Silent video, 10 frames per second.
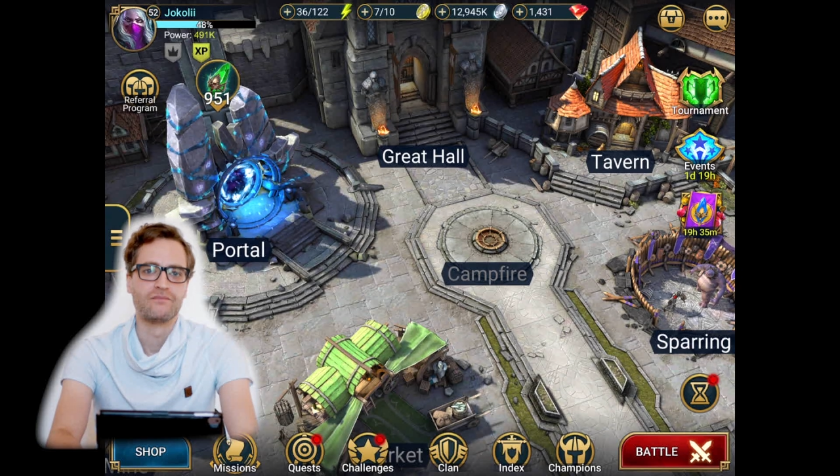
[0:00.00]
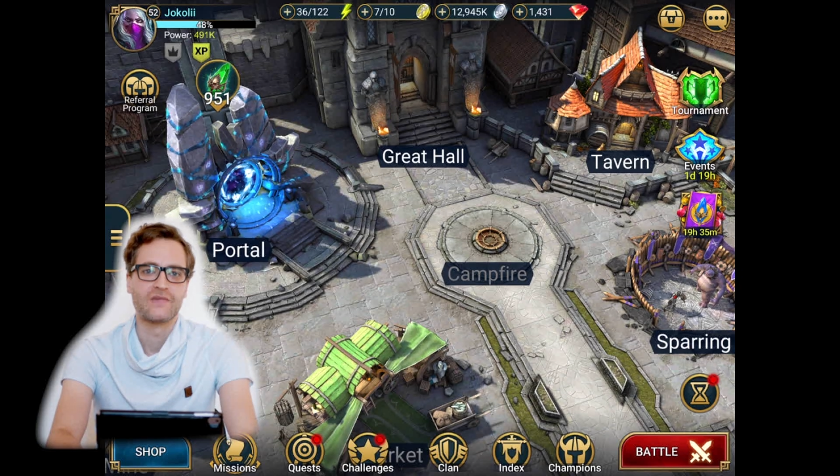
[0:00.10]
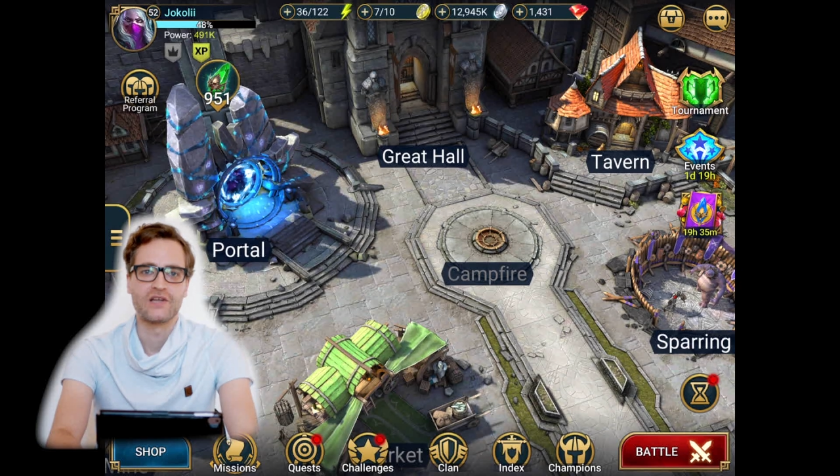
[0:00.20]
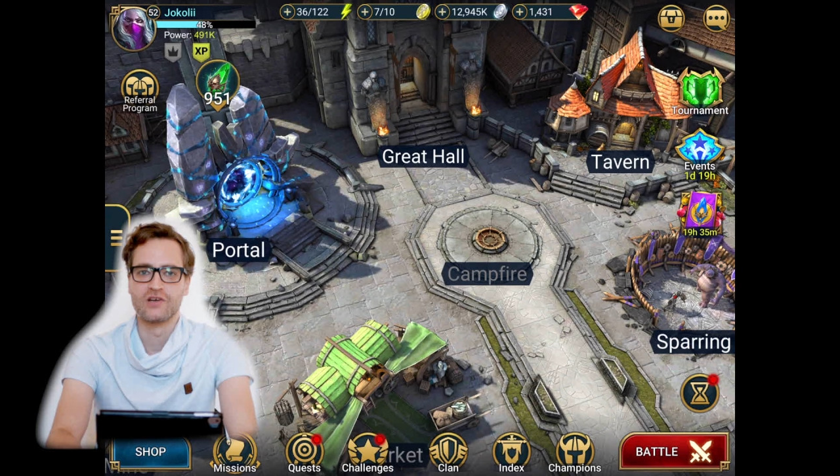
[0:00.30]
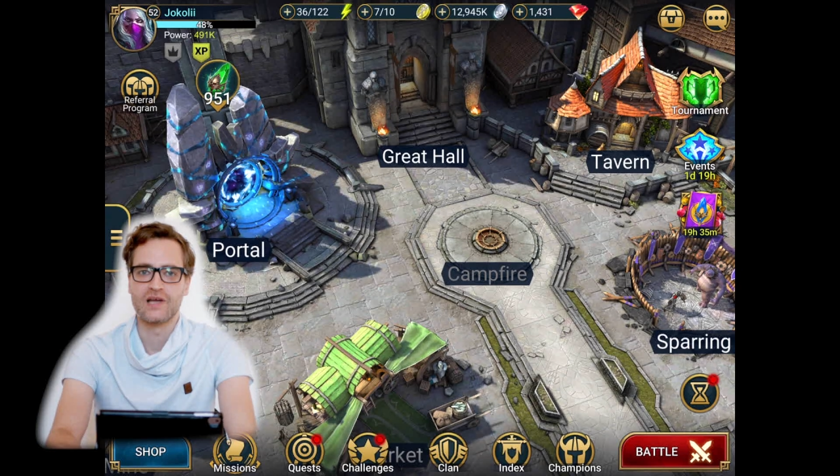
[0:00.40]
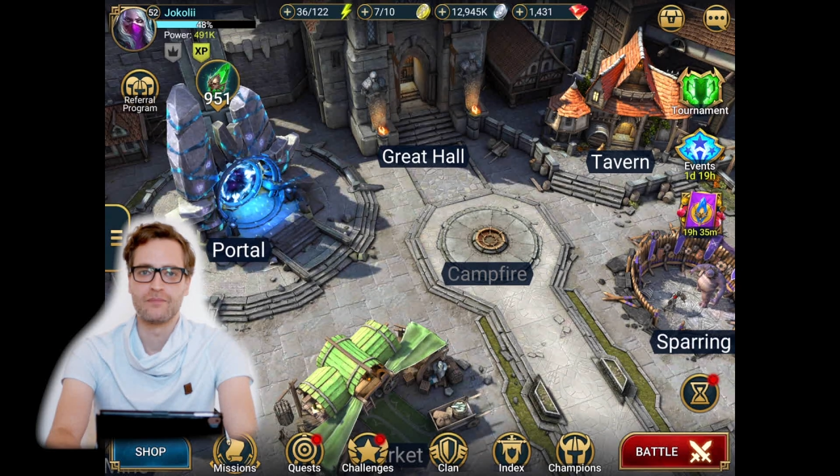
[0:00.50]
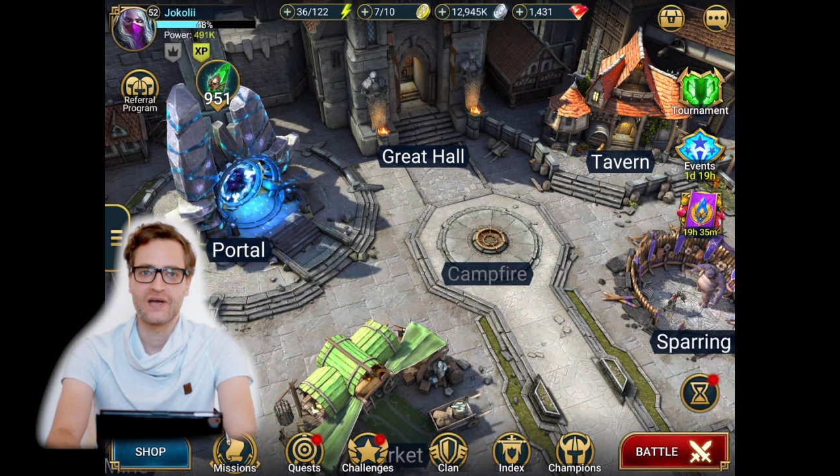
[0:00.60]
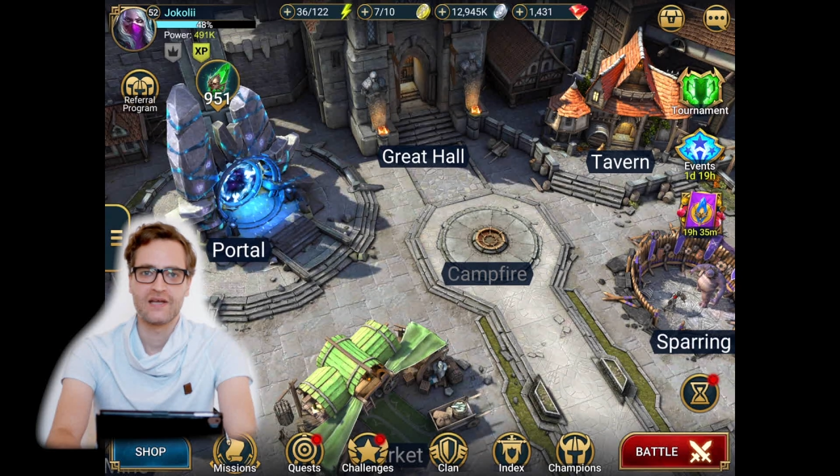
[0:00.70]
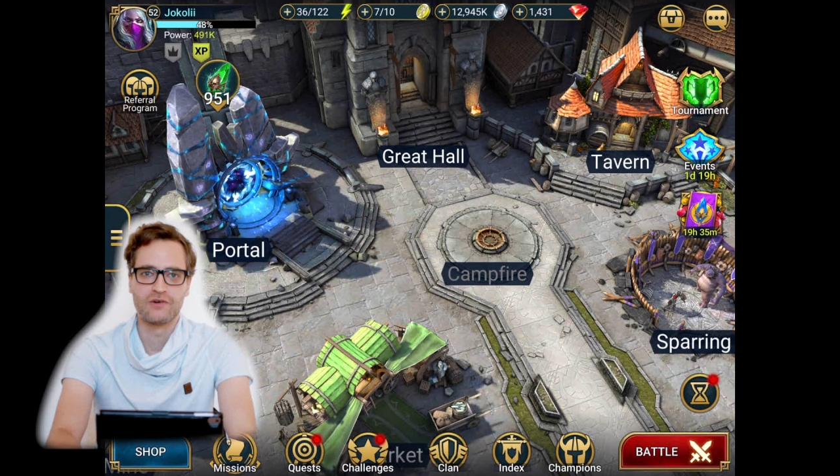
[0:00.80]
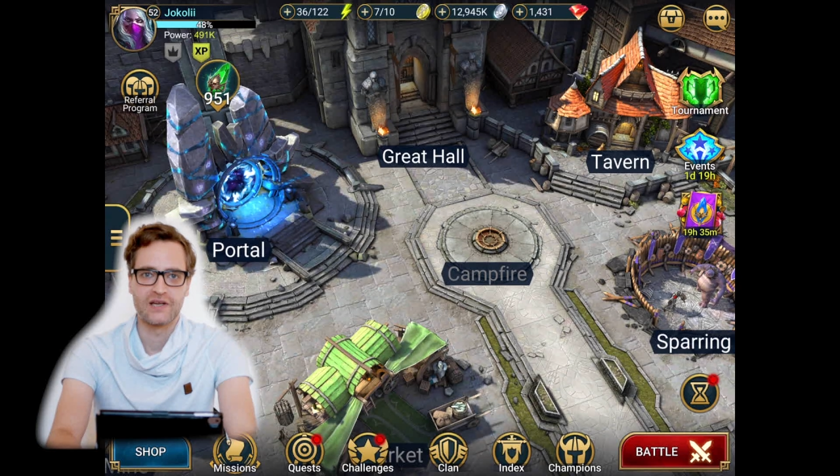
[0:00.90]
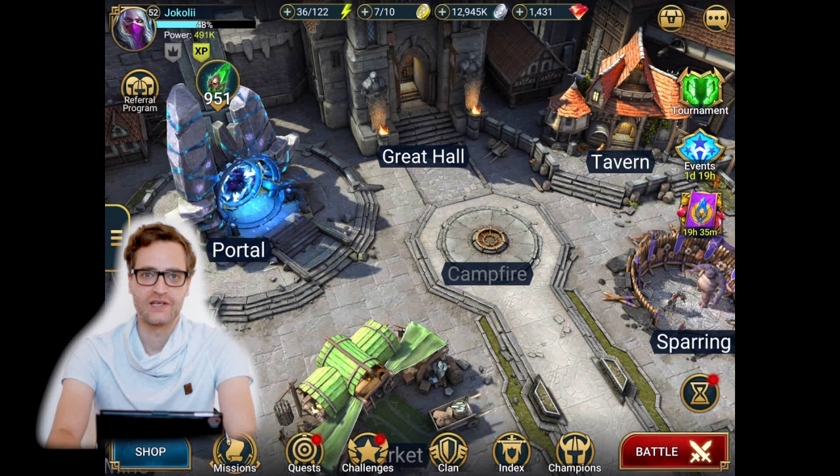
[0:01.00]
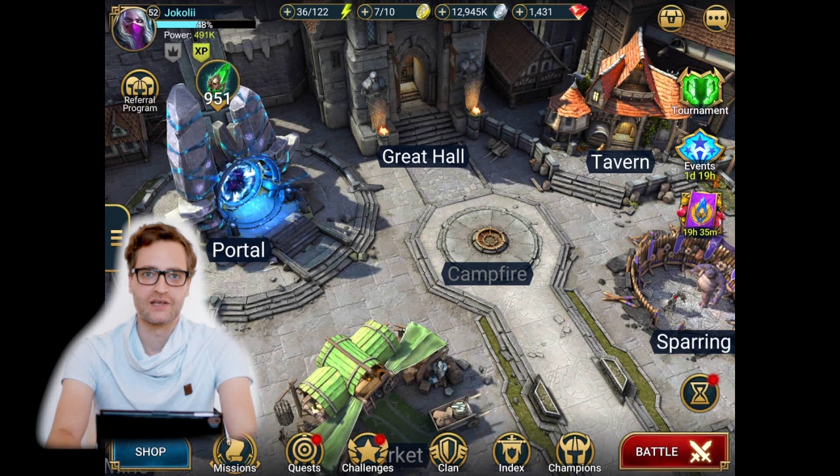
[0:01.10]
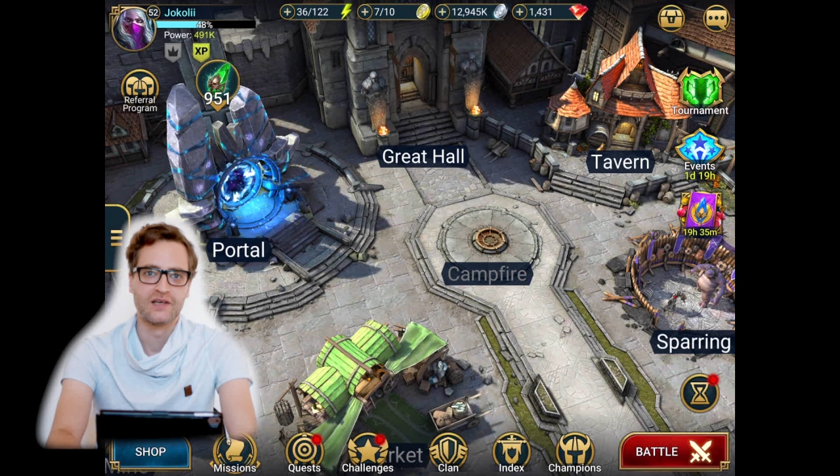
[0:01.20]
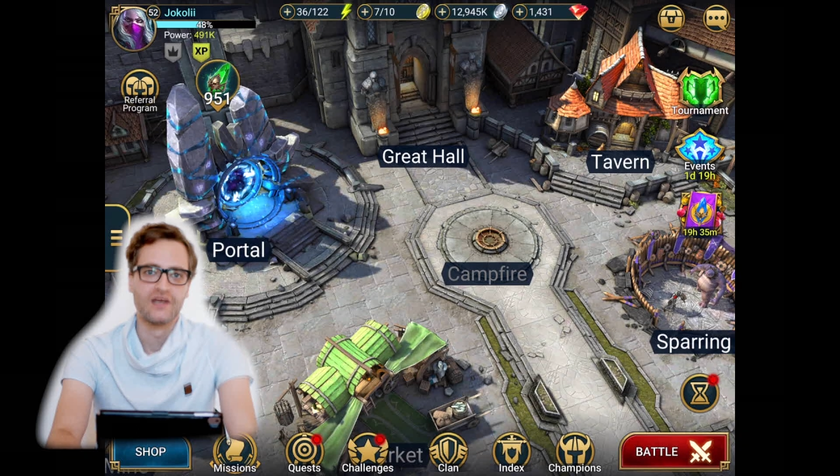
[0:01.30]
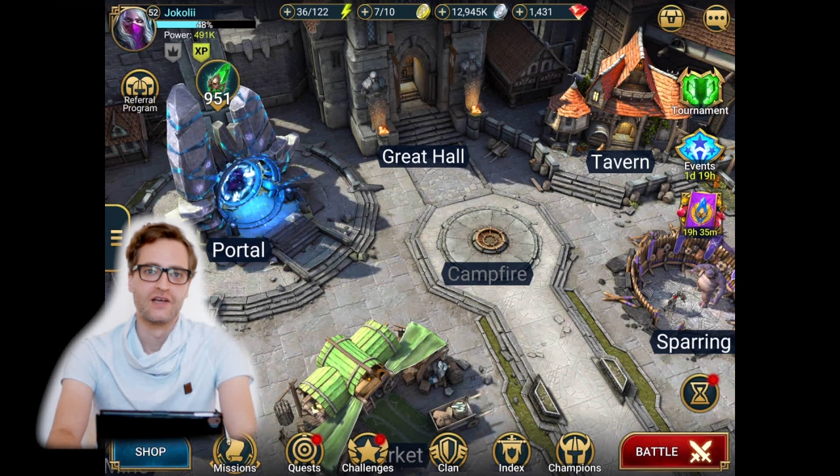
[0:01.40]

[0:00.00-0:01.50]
get your campaign running,